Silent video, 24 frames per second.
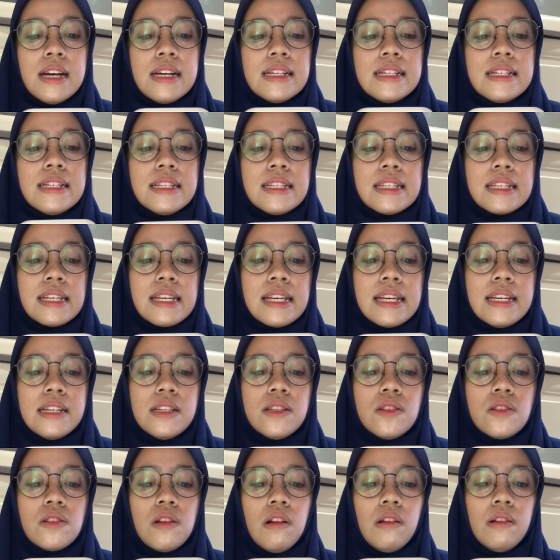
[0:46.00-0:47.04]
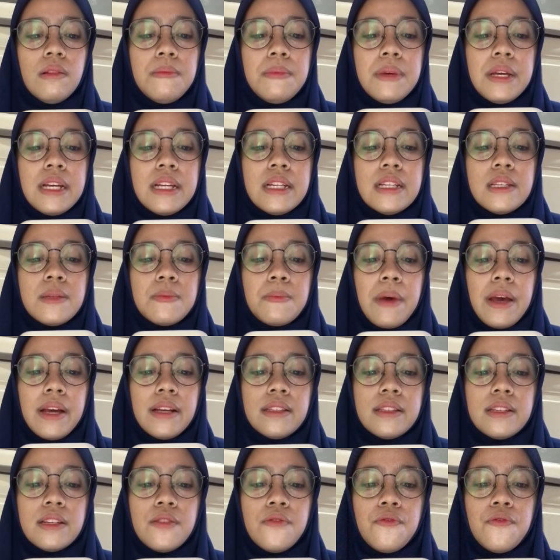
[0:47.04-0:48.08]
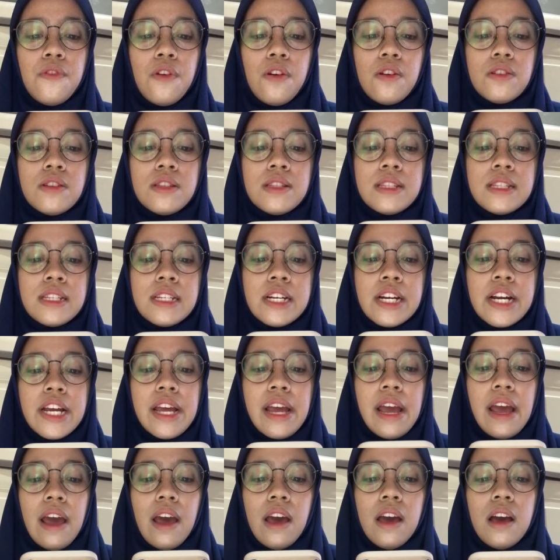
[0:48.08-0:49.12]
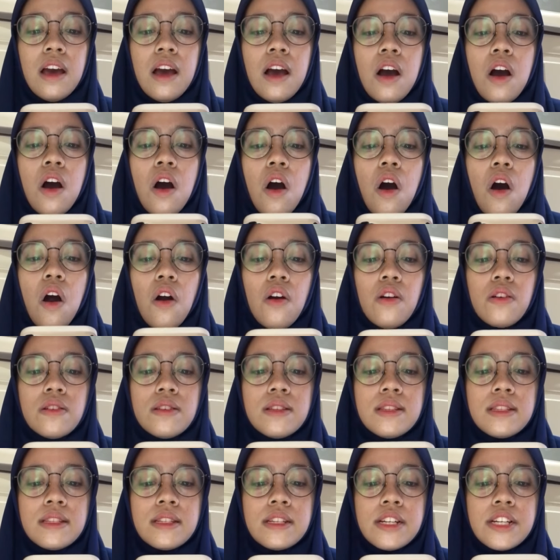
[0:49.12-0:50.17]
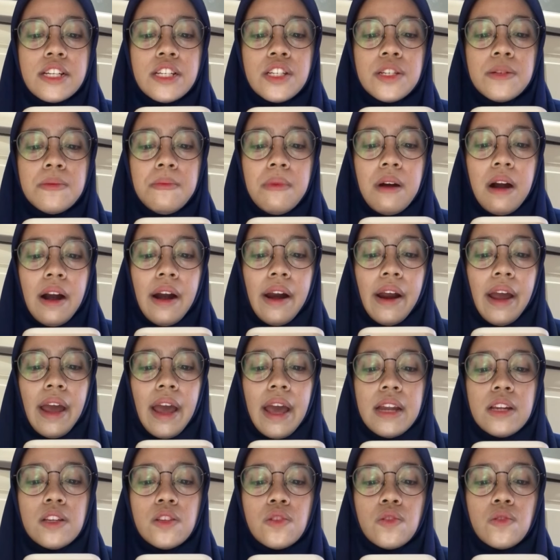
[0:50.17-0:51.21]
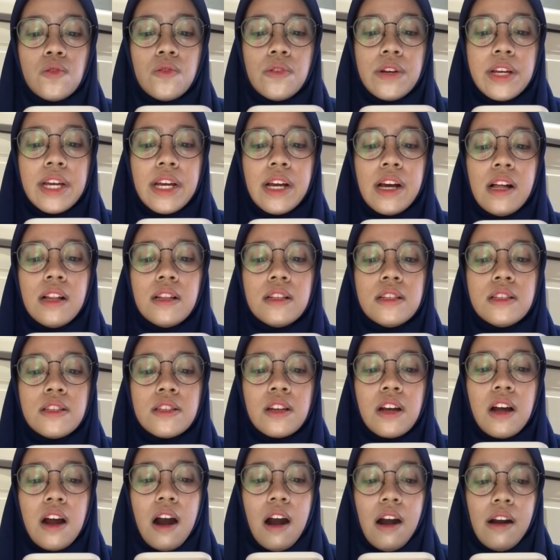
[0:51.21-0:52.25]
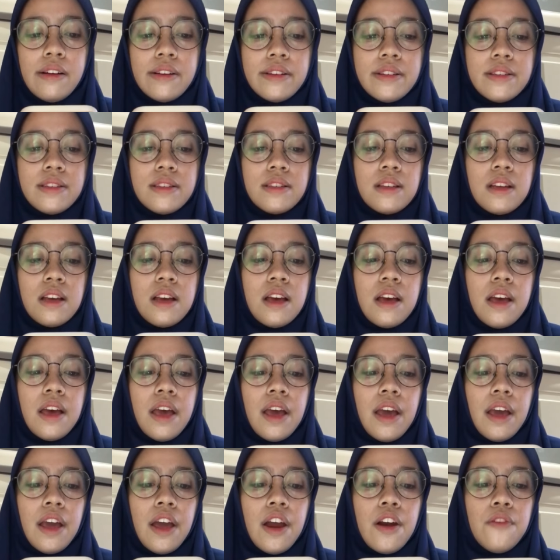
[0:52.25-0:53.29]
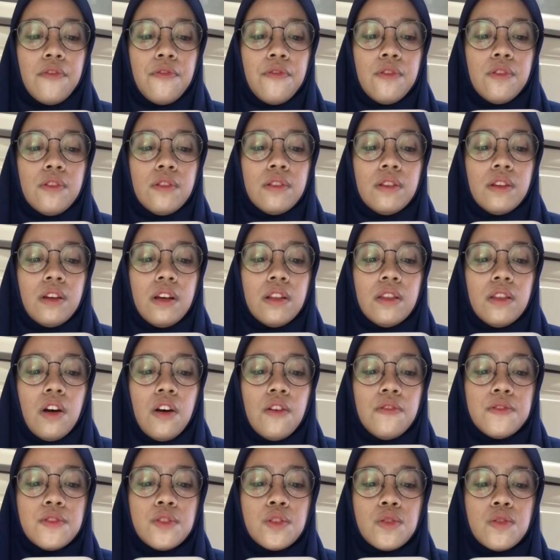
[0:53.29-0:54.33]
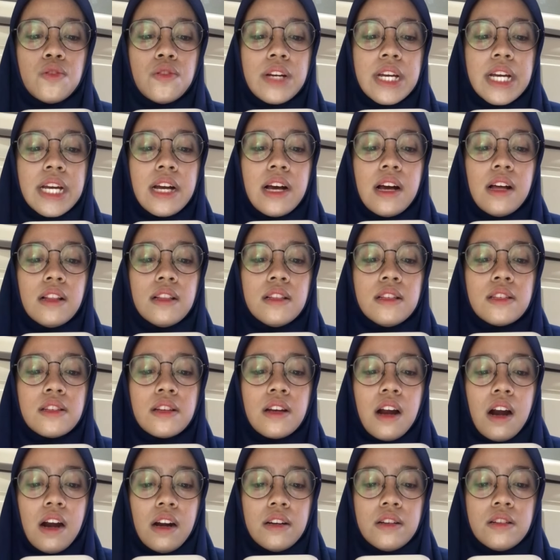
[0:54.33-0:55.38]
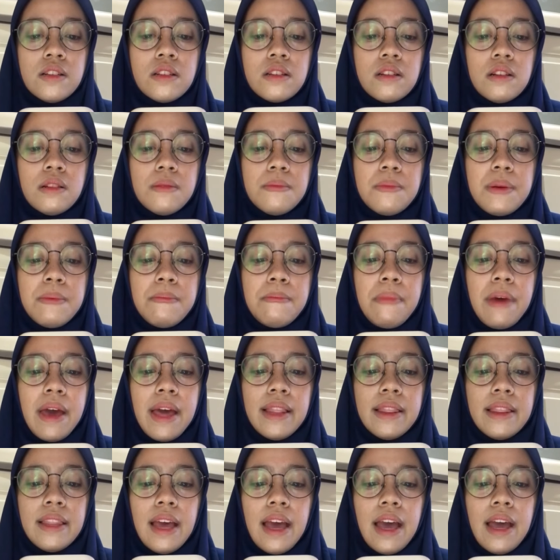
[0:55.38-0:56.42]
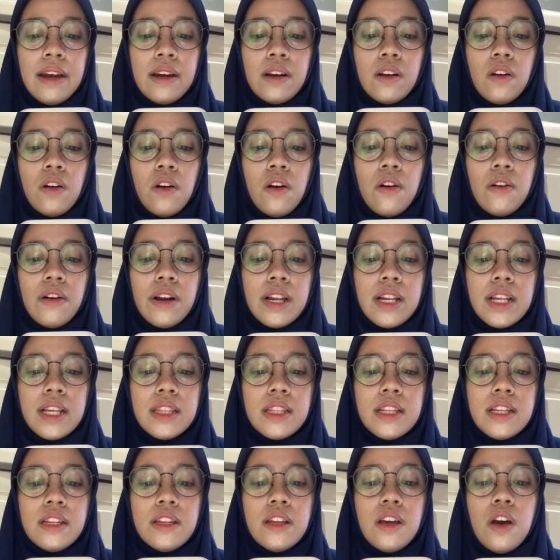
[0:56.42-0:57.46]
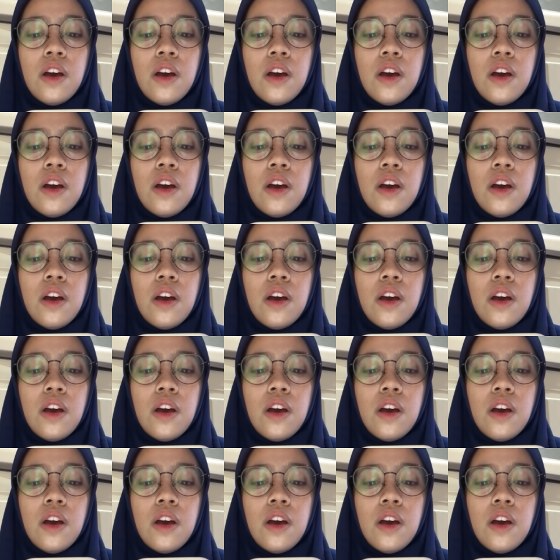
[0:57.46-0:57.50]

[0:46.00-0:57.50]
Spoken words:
The skin should be inspected for striae or stretch mark and surgical scars. Careful note of surgical scars should be made and correlated